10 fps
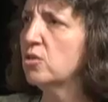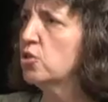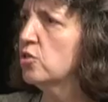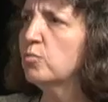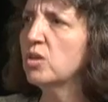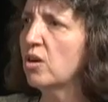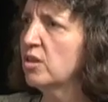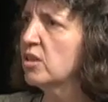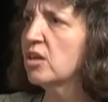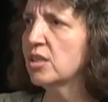German
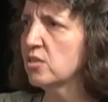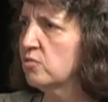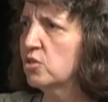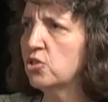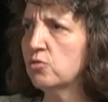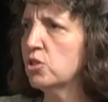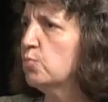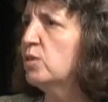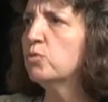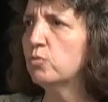Holocaust of the Jewish
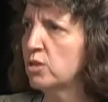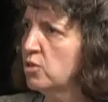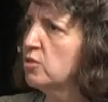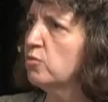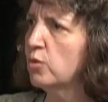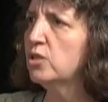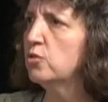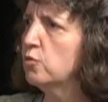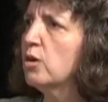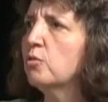people when you
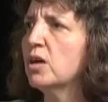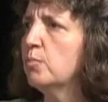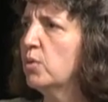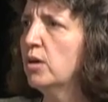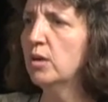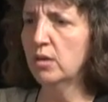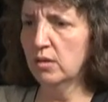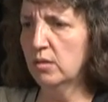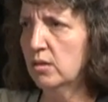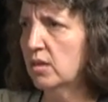grow up
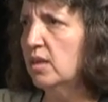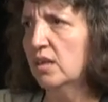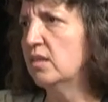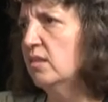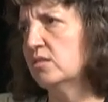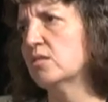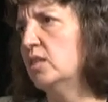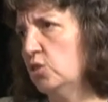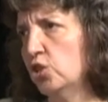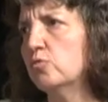in this
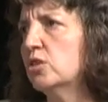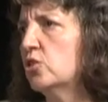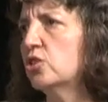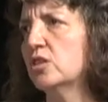Jewish,